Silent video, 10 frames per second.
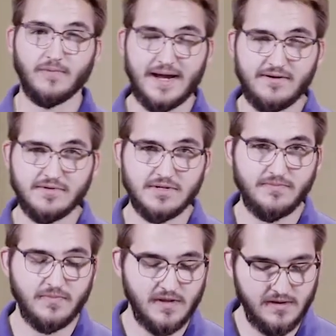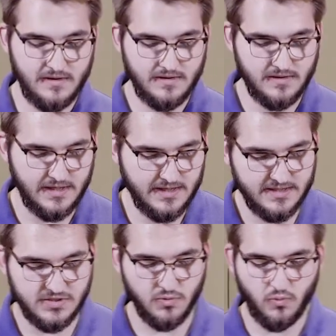around,
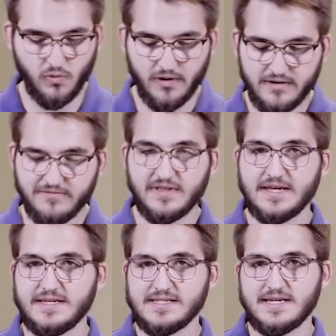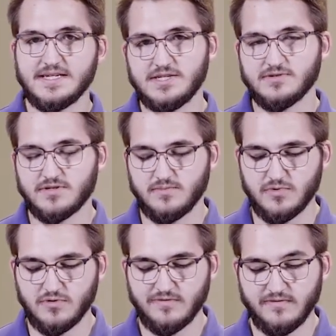is one of these easier to
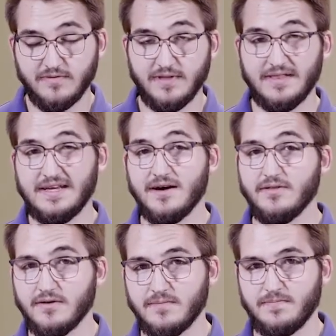move than the other?